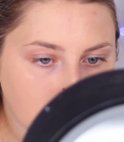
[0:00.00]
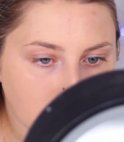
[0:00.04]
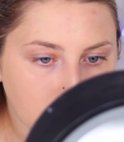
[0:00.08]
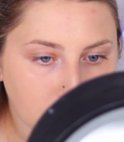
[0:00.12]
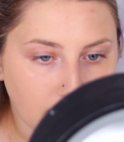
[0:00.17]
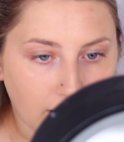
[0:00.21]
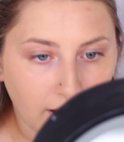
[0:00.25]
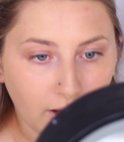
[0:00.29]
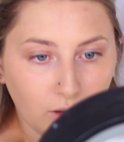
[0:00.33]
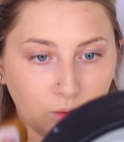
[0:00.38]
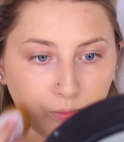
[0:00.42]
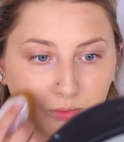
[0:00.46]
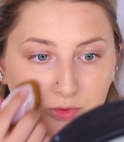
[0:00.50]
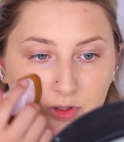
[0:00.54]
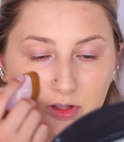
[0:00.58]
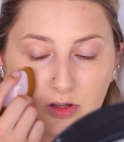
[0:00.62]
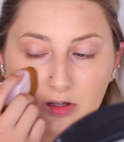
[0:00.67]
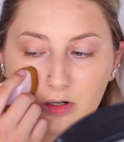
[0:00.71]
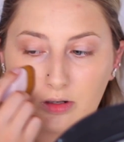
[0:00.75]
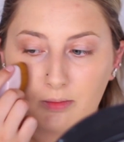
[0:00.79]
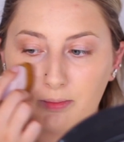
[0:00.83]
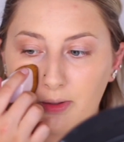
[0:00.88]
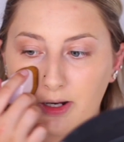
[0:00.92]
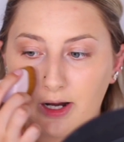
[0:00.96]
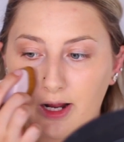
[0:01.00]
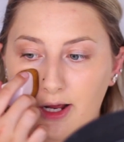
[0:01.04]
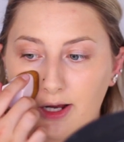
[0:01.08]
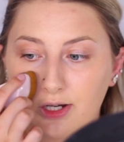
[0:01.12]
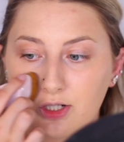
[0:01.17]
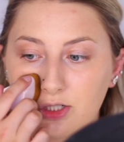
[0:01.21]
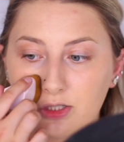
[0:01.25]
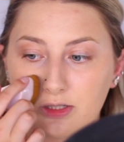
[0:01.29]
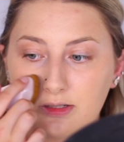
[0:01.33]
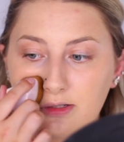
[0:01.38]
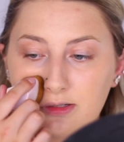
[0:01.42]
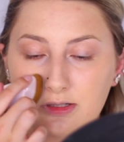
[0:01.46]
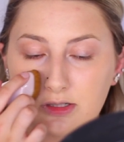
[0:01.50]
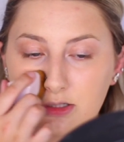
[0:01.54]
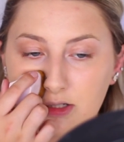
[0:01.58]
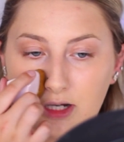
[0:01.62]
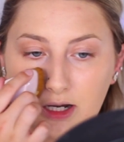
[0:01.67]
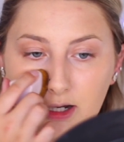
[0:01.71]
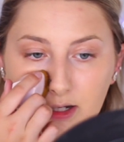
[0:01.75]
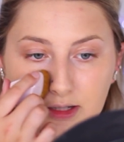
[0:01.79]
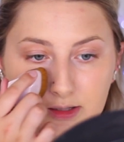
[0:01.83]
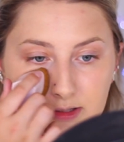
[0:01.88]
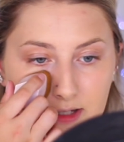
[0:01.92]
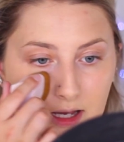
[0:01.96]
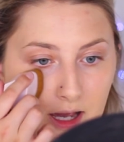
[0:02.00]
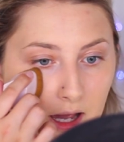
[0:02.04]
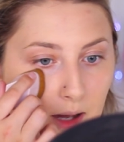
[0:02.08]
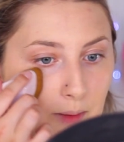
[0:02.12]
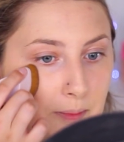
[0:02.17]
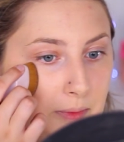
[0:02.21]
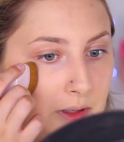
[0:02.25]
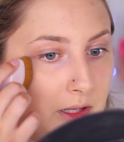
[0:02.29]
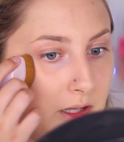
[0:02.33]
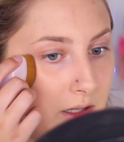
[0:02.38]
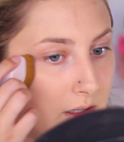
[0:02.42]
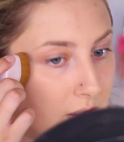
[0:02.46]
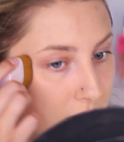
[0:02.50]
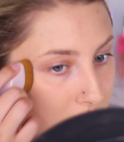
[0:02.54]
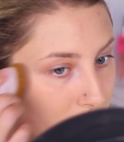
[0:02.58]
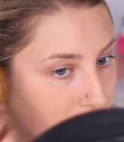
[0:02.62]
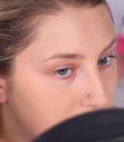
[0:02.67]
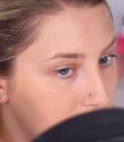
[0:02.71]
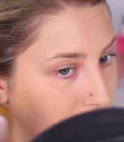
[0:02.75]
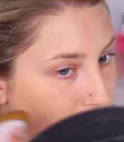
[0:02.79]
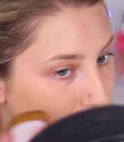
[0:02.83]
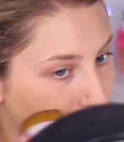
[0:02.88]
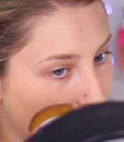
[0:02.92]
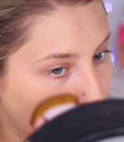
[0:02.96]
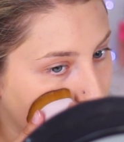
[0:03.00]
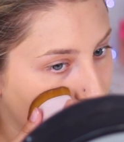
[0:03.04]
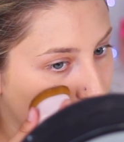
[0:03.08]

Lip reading: That helped a little bit actually, just kind of tapping it onto my